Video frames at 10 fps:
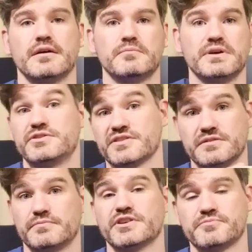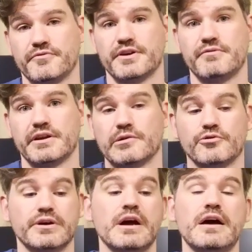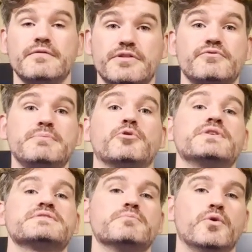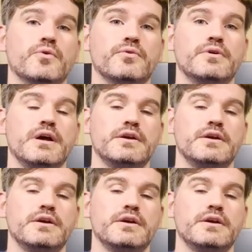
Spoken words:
It just provide a regular order. For 3 points more,